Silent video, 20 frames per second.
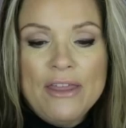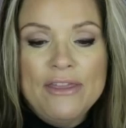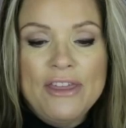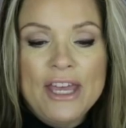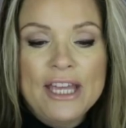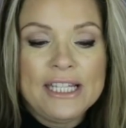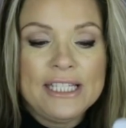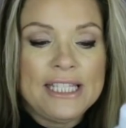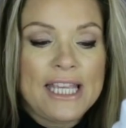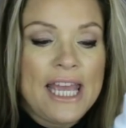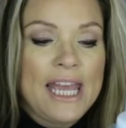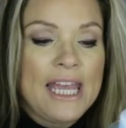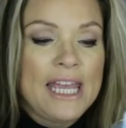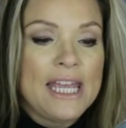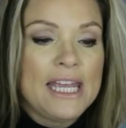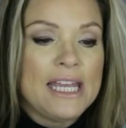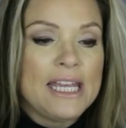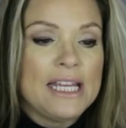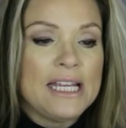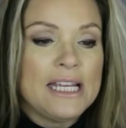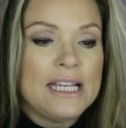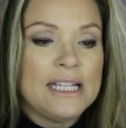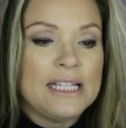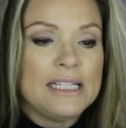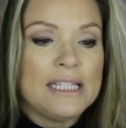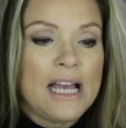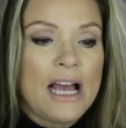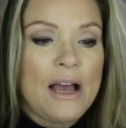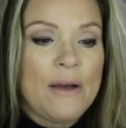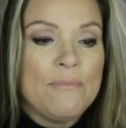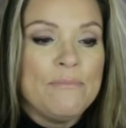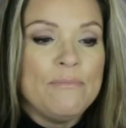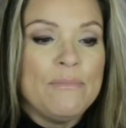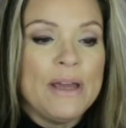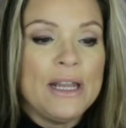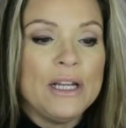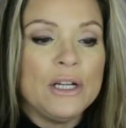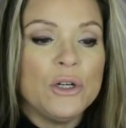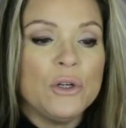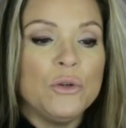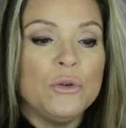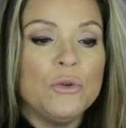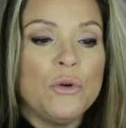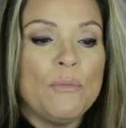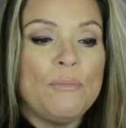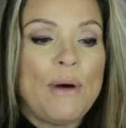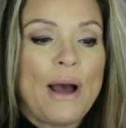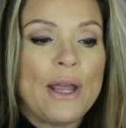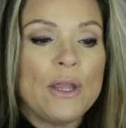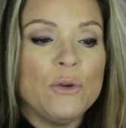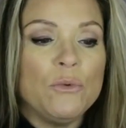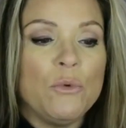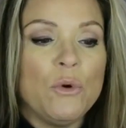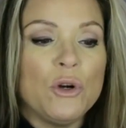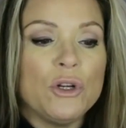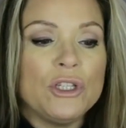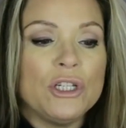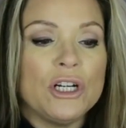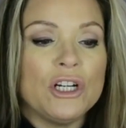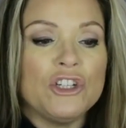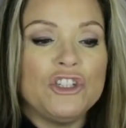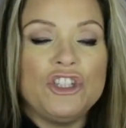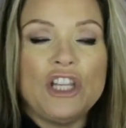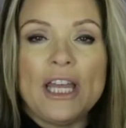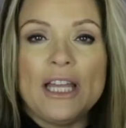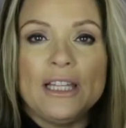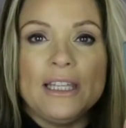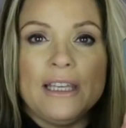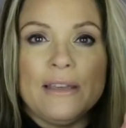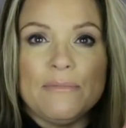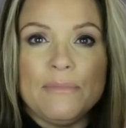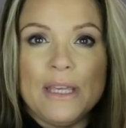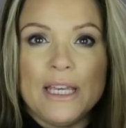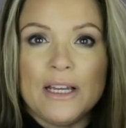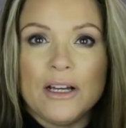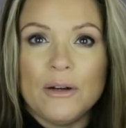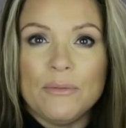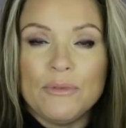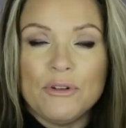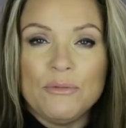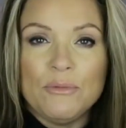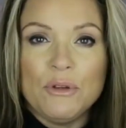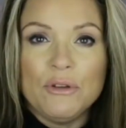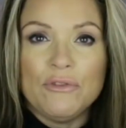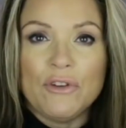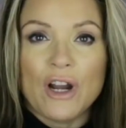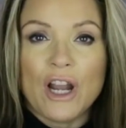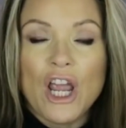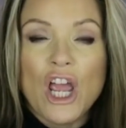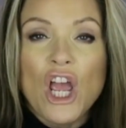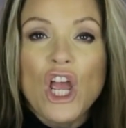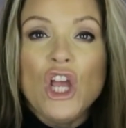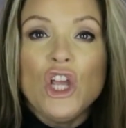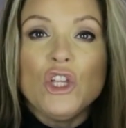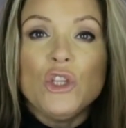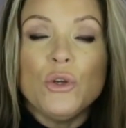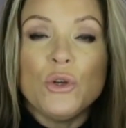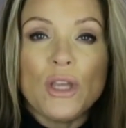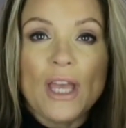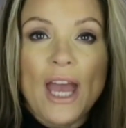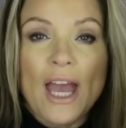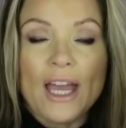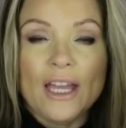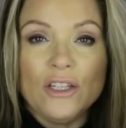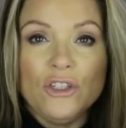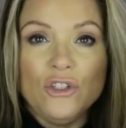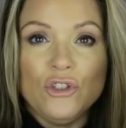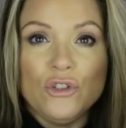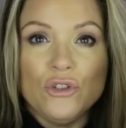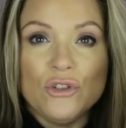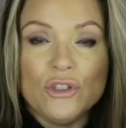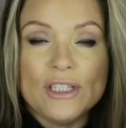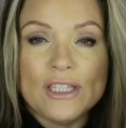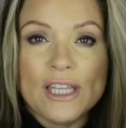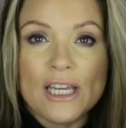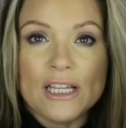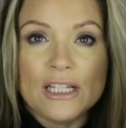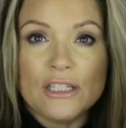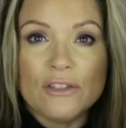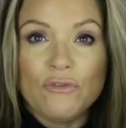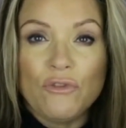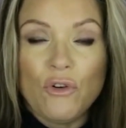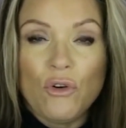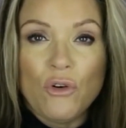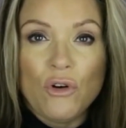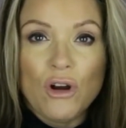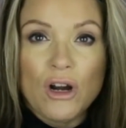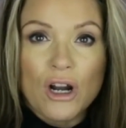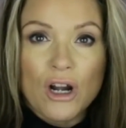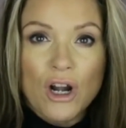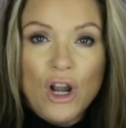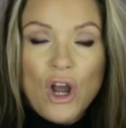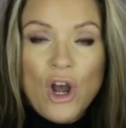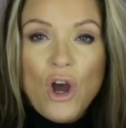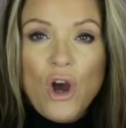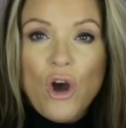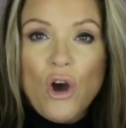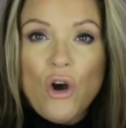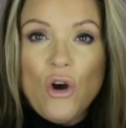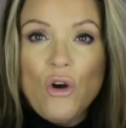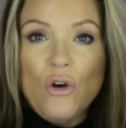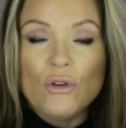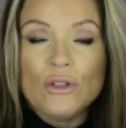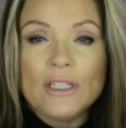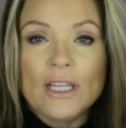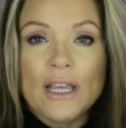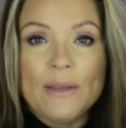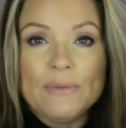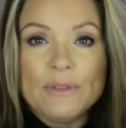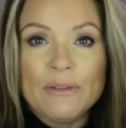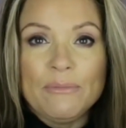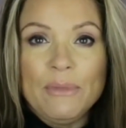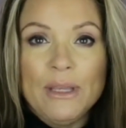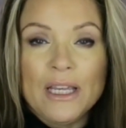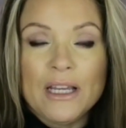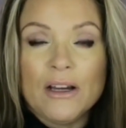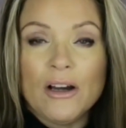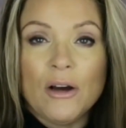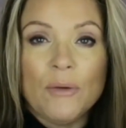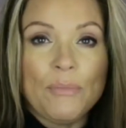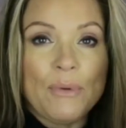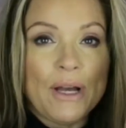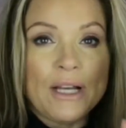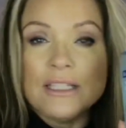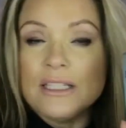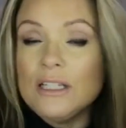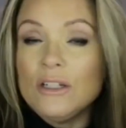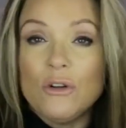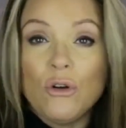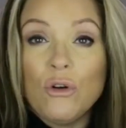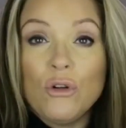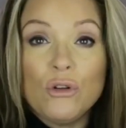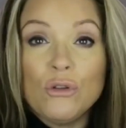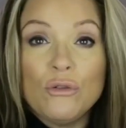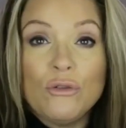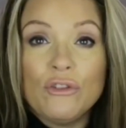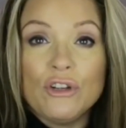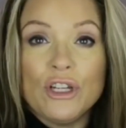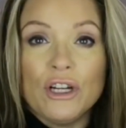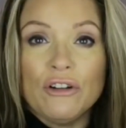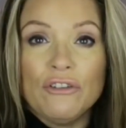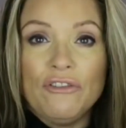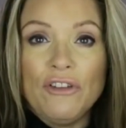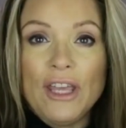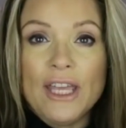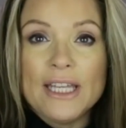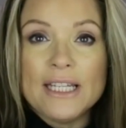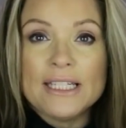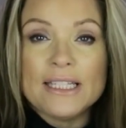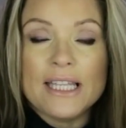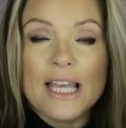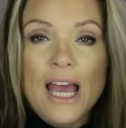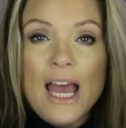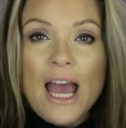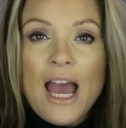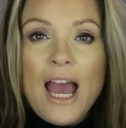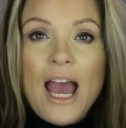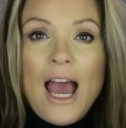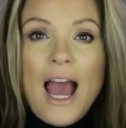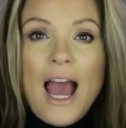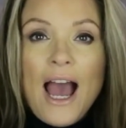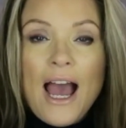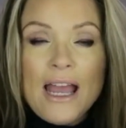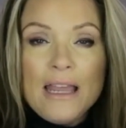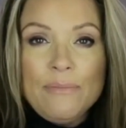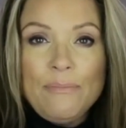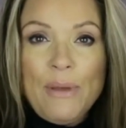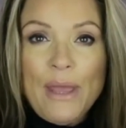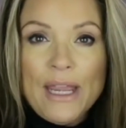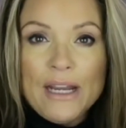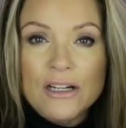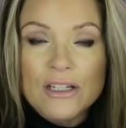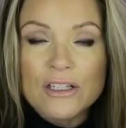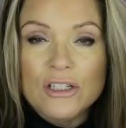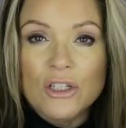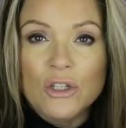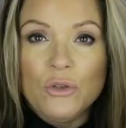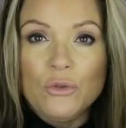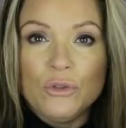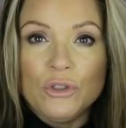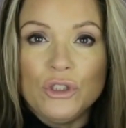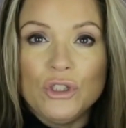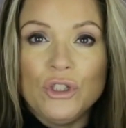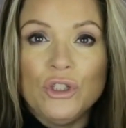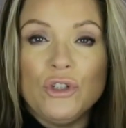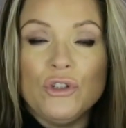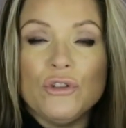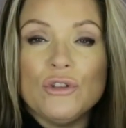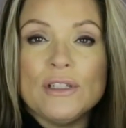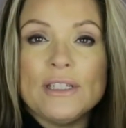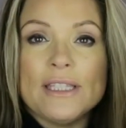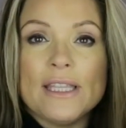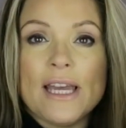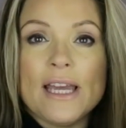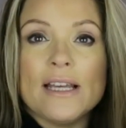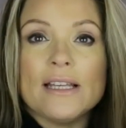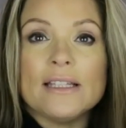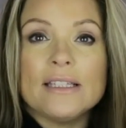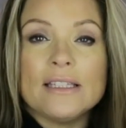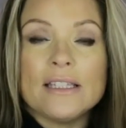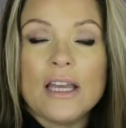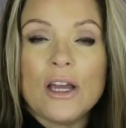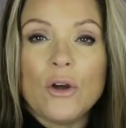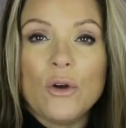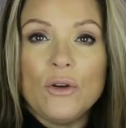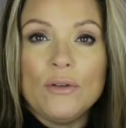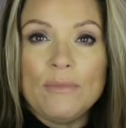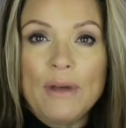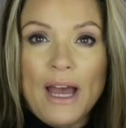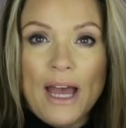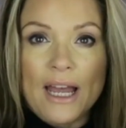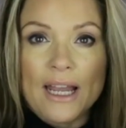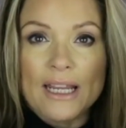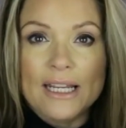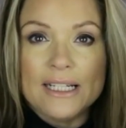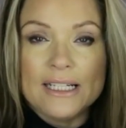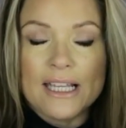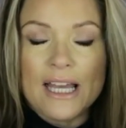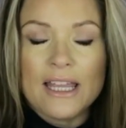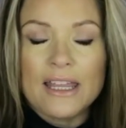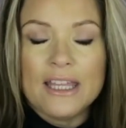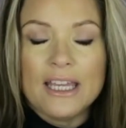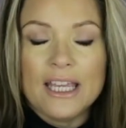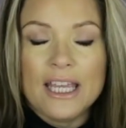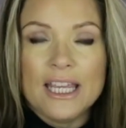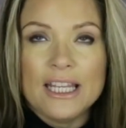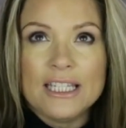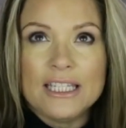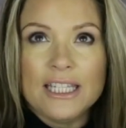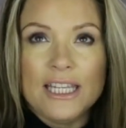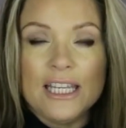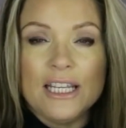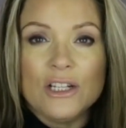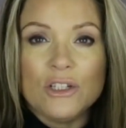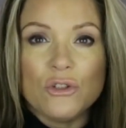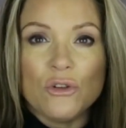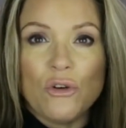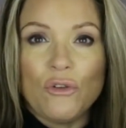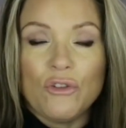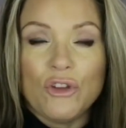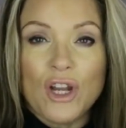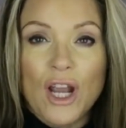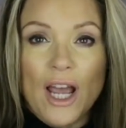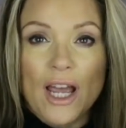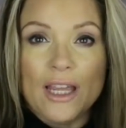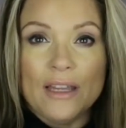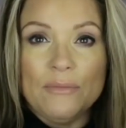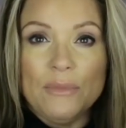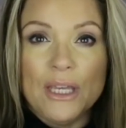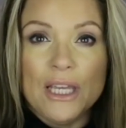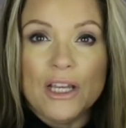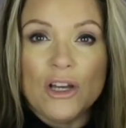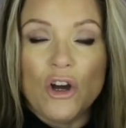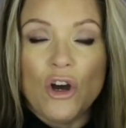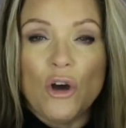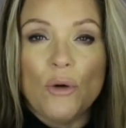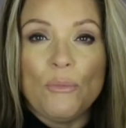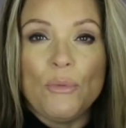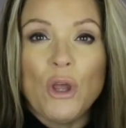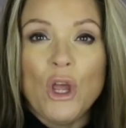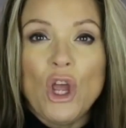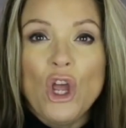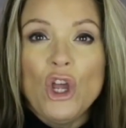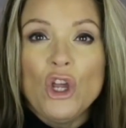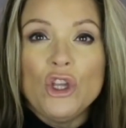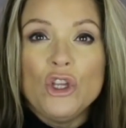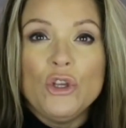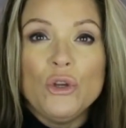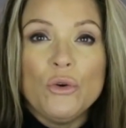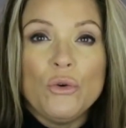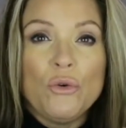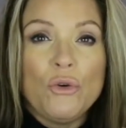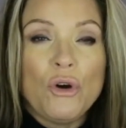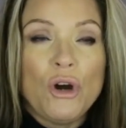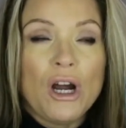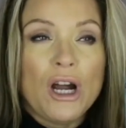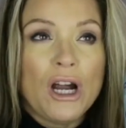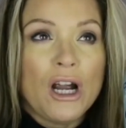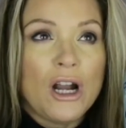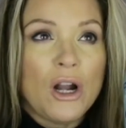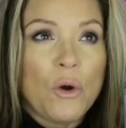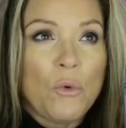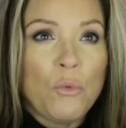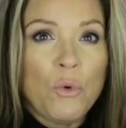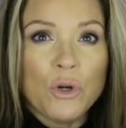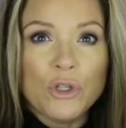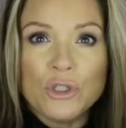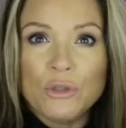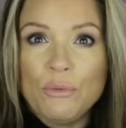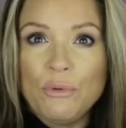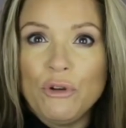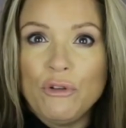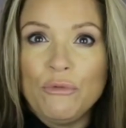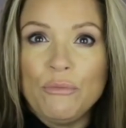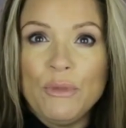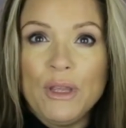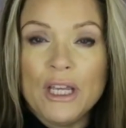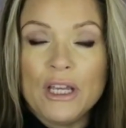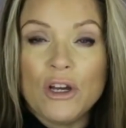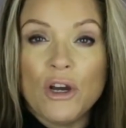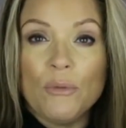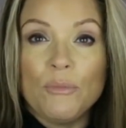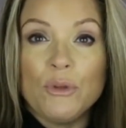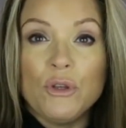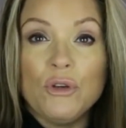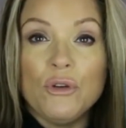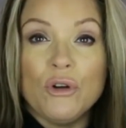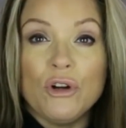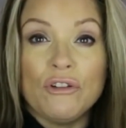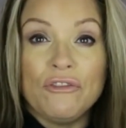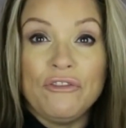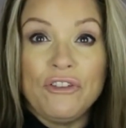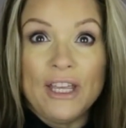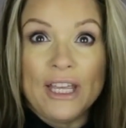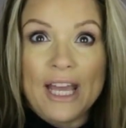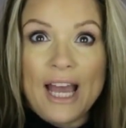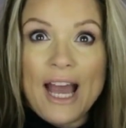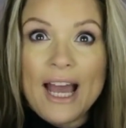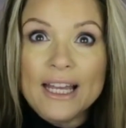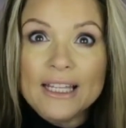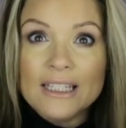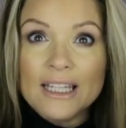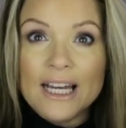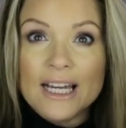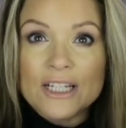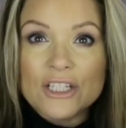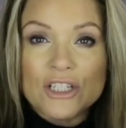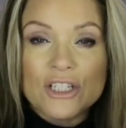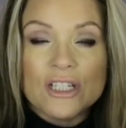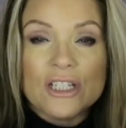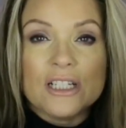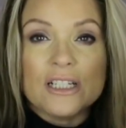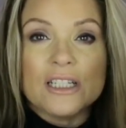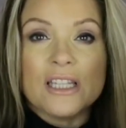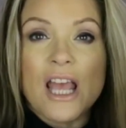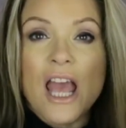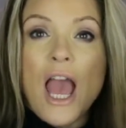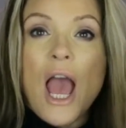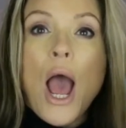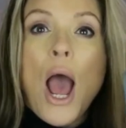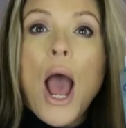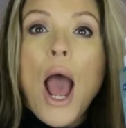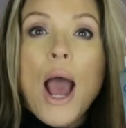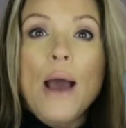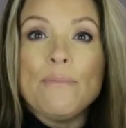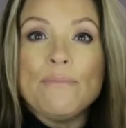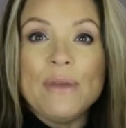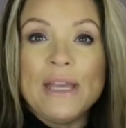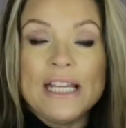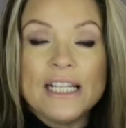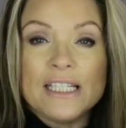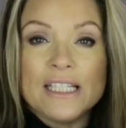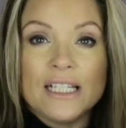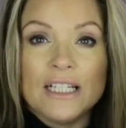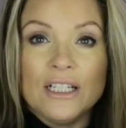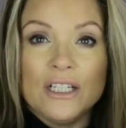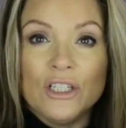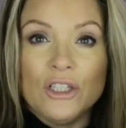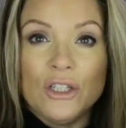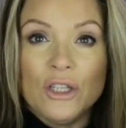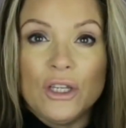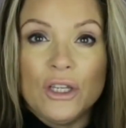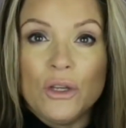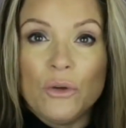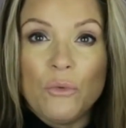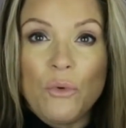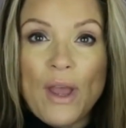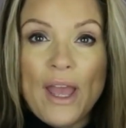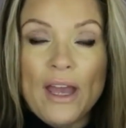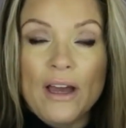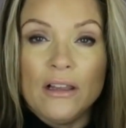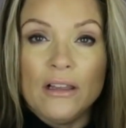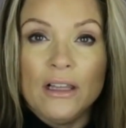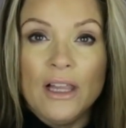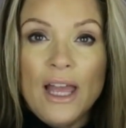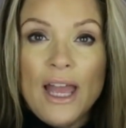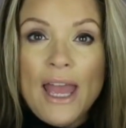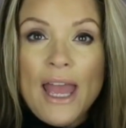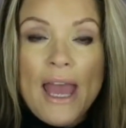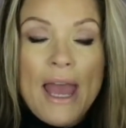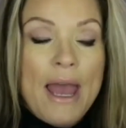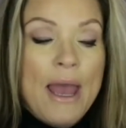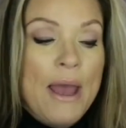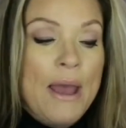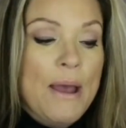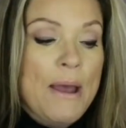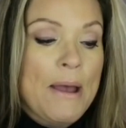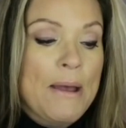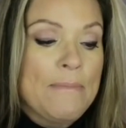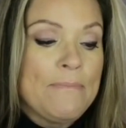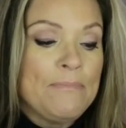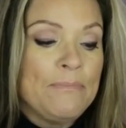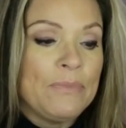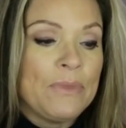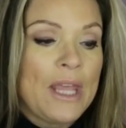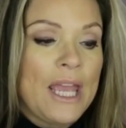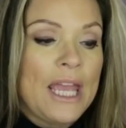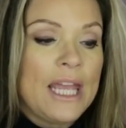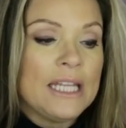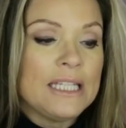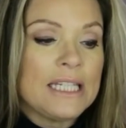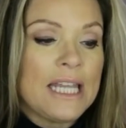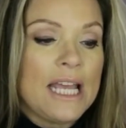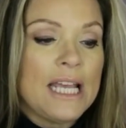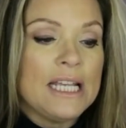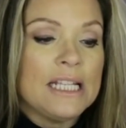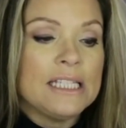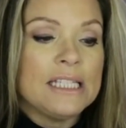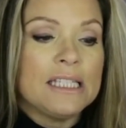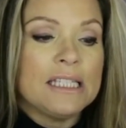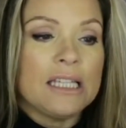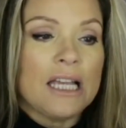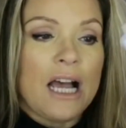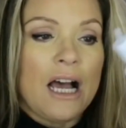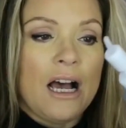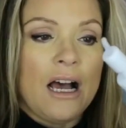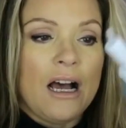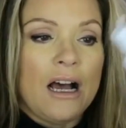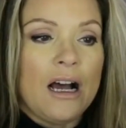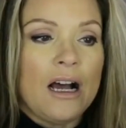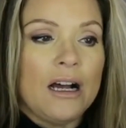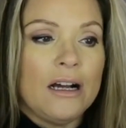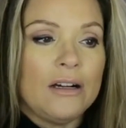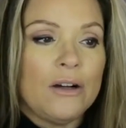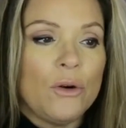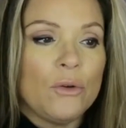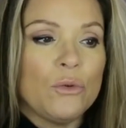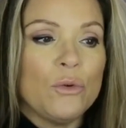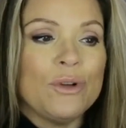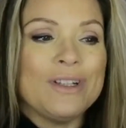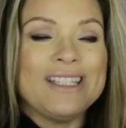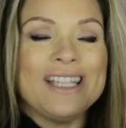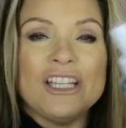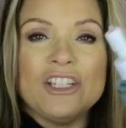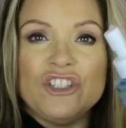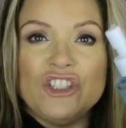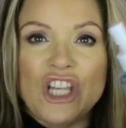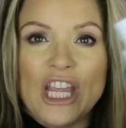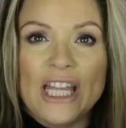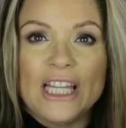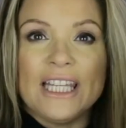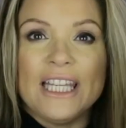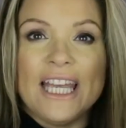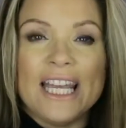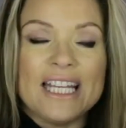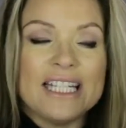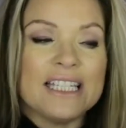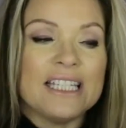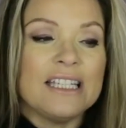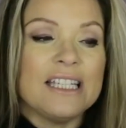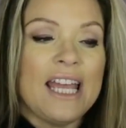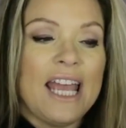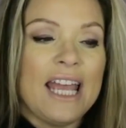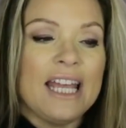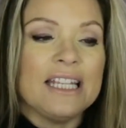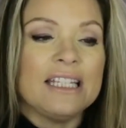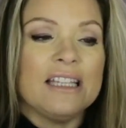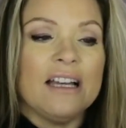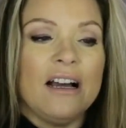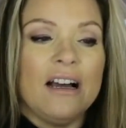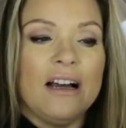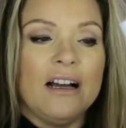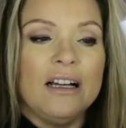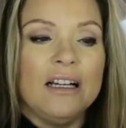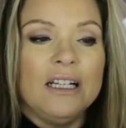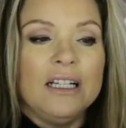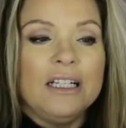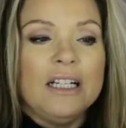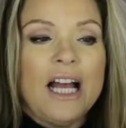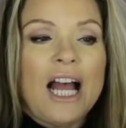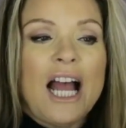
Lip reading: This is Miracle Bio Water Jelly Makeup Remover. You can use this for all types of makeup, as in all over your face. I personally only use this on my eyes. I think it takes off your eye makeup, your waterproof makeup, your fake eyelashes amazingly well. It is although it says jelly, it's a